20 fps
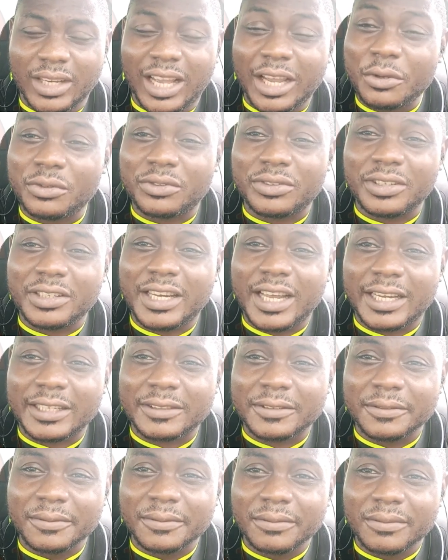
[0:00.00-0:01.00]
Now you see
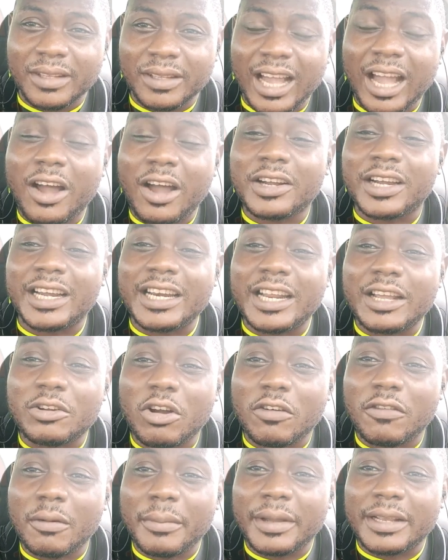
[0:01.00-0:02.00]
that. How can a
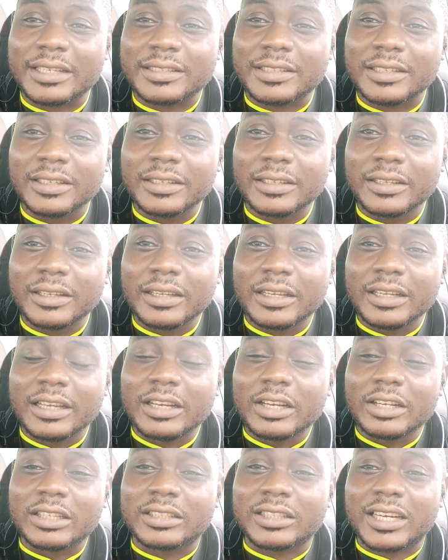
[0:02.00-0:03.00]
government
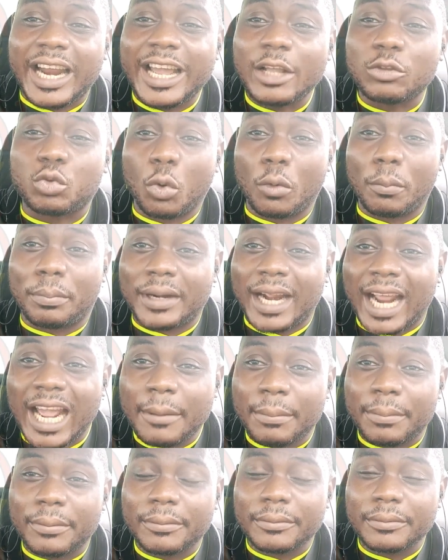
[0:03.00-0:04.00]
try to
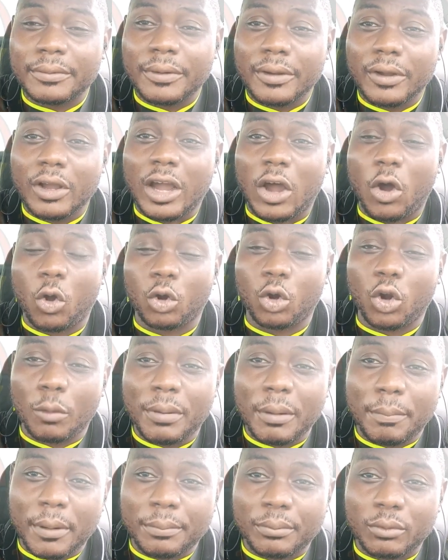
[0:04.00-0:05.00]
bribe or
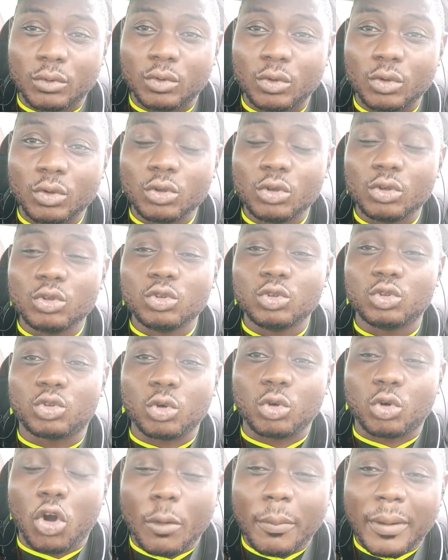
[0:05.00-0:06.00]
lobby people
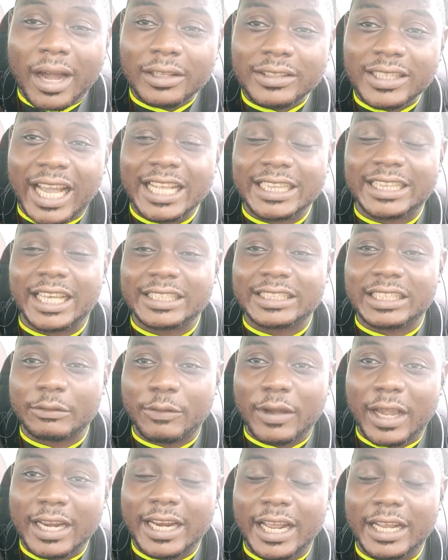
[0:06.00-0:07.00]
to come out and
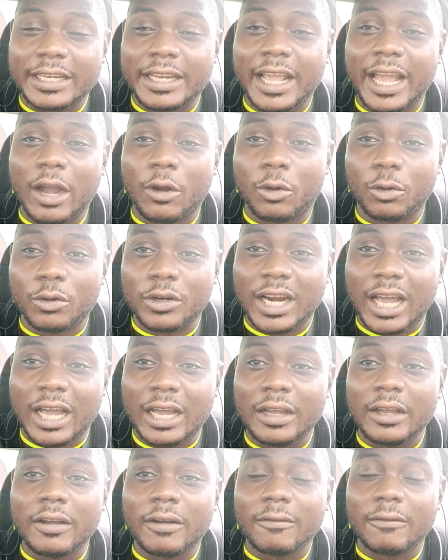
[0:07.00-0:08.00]
testify that they are
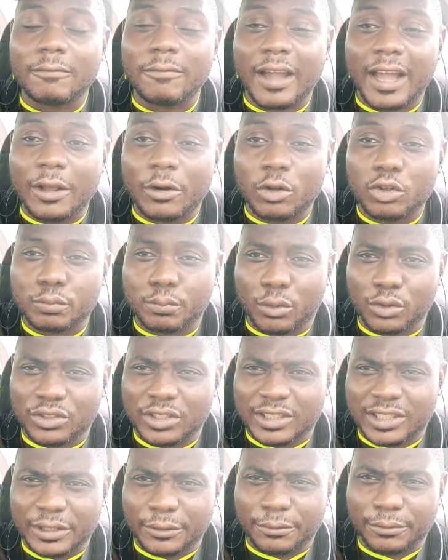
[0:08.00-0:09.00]
coronavirus
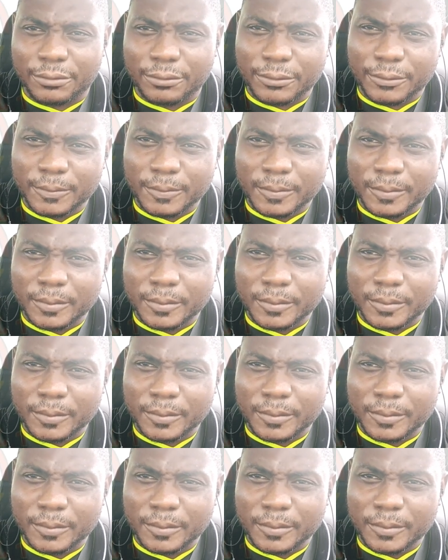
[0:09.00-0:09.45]
positive?